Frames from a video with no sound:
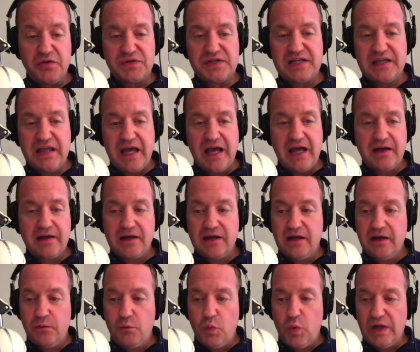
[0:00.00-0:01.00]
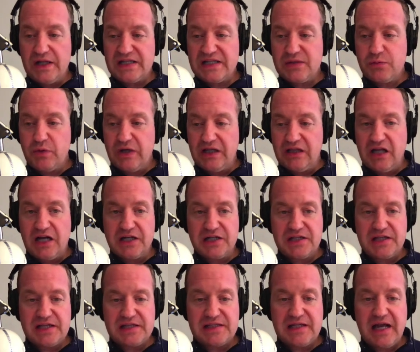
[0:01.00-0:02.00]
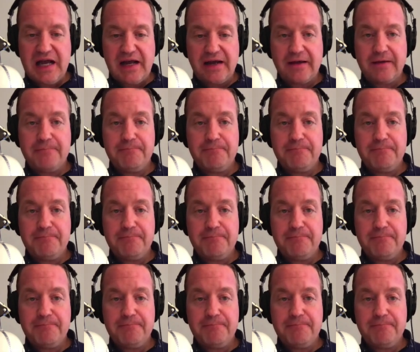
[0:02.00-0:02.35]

You'll see that once we launch the stack.